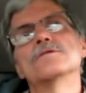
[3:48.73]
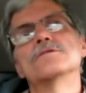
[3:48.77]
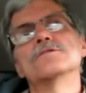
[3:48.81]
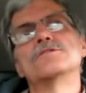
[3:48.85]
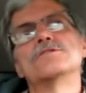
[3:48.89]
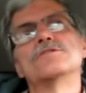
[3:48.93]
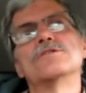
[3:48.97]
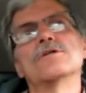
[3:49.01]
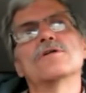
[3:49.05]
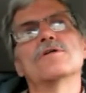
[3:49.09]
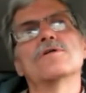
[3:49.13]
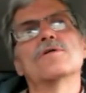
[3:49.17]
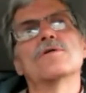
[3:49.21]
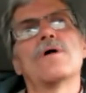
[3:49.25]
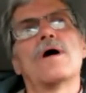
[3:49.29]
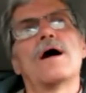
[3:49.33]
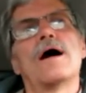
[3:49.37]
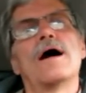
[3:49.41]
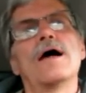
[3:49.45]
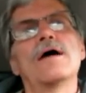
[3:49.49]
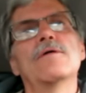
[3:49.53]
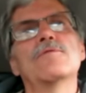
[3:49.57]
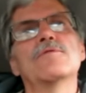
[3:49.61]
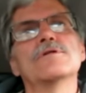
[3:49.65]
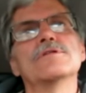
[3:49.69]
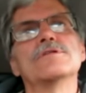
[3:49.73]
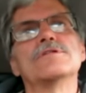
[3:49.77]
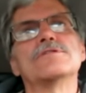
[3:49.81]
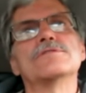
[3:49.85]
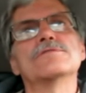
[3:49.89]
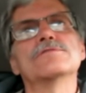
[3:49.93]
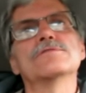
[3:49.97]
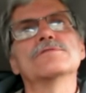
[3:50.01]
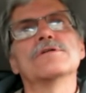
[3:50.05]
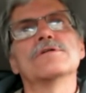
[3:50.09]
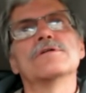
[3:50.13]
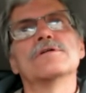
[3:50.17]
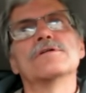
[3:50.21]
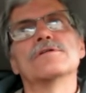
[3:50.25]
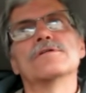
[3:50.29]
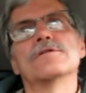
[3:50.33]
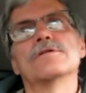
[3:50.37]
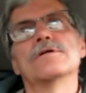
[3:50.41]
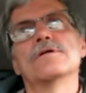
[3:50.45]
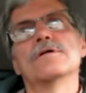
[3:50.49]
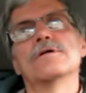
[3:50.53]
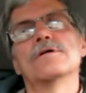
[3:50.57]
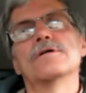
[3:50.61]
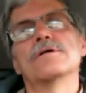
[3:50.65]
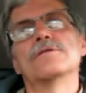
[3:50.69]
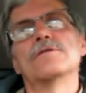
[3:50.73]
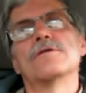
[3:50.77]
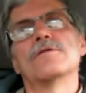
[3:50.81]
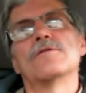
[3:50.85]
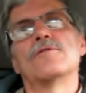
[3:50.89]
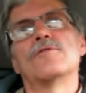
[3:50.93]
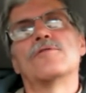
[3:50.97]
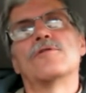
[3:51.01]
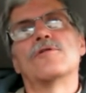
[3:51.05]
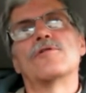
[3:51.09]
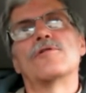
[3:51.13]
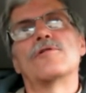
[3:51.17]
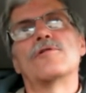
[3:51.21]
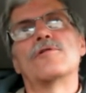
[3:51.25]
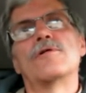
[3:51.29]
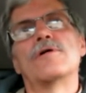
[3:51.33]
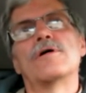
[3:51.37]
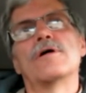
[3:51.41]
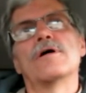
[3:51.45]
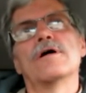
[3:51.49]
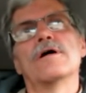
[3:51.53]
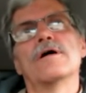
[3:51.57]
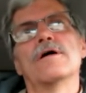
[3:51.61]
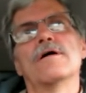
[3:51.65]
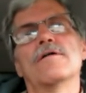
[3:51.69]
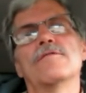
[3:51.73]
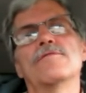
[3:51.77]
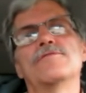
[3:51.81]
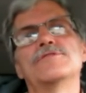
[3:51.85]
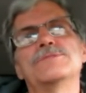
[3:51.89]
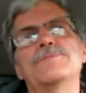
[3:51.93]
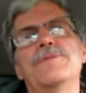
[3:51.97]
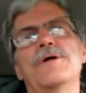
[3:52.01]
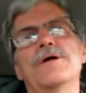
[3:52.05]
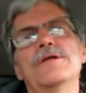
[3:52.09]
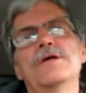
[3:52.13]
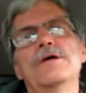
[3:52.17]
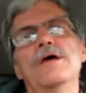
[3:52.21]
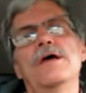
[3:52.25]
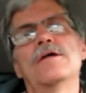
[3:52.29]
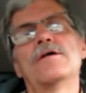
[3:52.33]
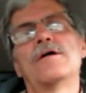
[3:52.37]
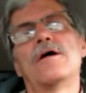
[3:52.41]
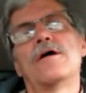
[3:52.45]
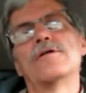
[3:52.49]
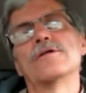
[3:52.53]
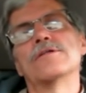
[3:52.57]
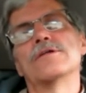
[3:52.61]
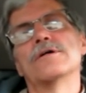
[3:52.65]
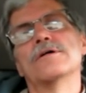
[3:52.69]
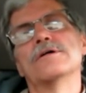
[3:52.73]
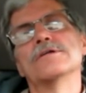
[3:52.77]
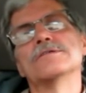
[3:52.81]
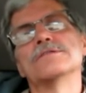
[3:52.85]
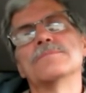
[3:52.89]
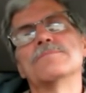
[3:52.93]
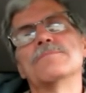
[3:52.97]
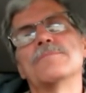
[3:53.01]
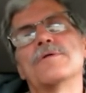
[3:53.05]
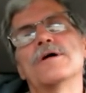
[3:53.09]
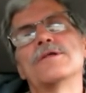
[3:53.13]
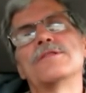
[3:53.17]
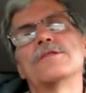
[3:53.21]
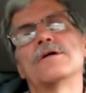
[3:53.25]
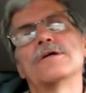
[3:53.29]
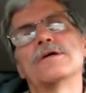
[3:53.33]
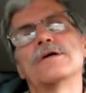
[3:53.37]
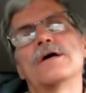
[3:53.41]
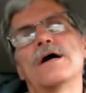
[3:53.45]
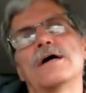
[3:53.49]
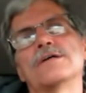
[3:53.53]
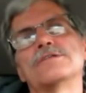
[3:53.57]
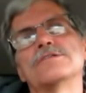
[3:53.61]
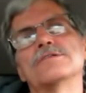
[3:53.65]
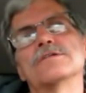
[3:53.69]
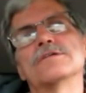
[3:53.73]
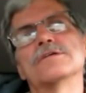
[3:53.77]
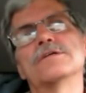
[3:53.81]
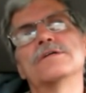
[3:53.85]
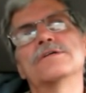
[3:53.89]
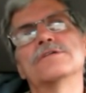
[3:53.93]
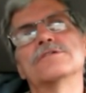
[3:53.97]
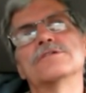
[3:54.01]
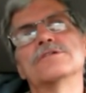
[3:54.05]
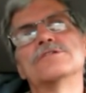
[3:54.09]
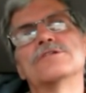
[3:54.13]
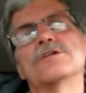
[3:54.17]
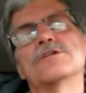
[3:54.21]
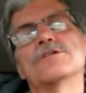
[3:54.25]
So I went through the the horror of spending eight hundred dollars a month on gasoline just